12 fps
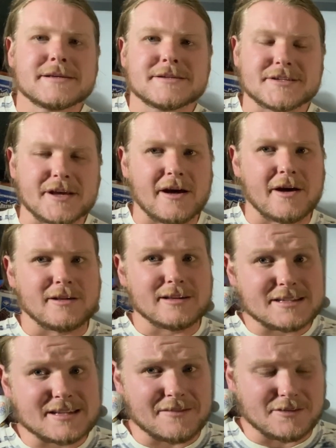So,
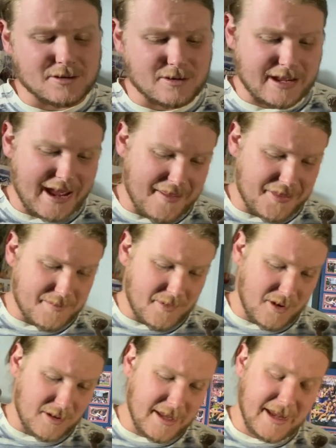let's have a look at the
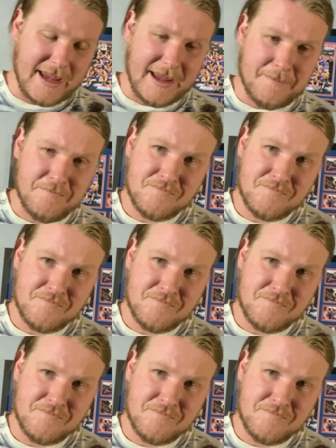model here.